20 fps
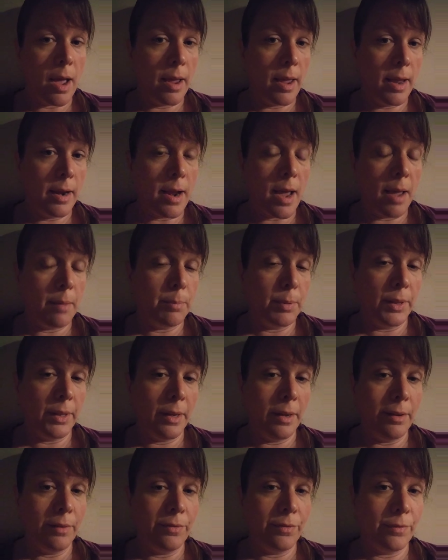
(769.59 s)
and I
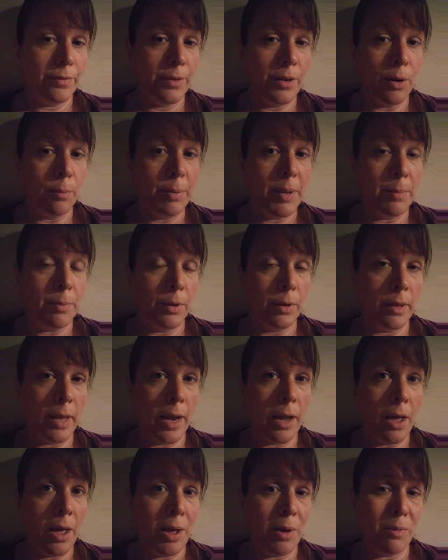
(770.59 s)
believe, people are
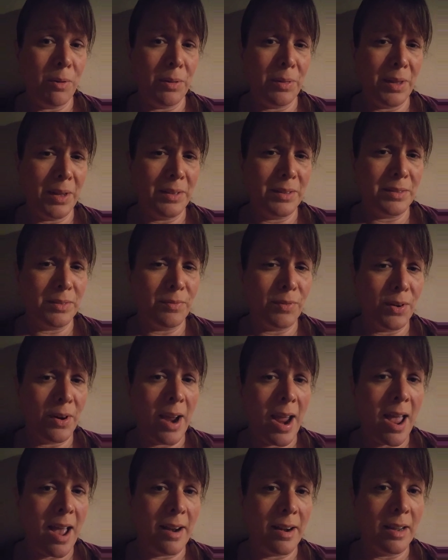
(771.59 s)
like, oh, well, that's for
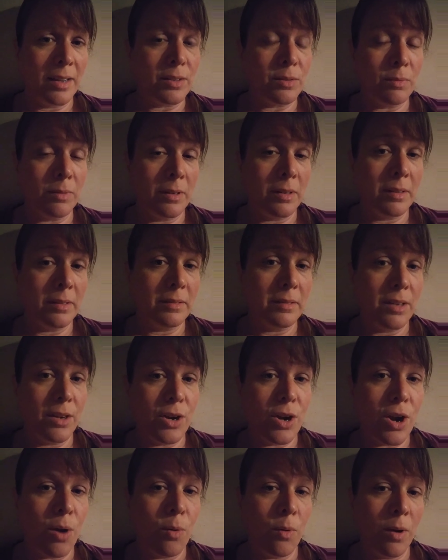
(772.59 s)
addicts. Well,
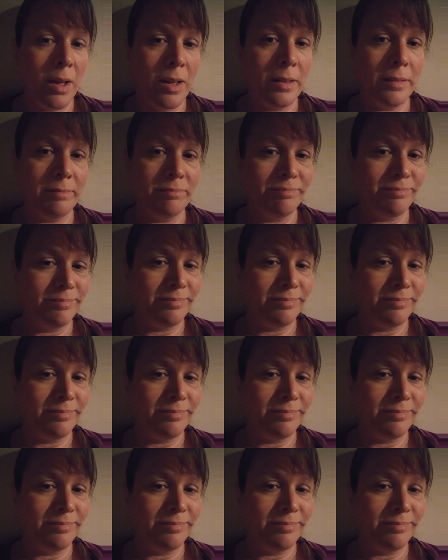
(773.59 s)
you know what?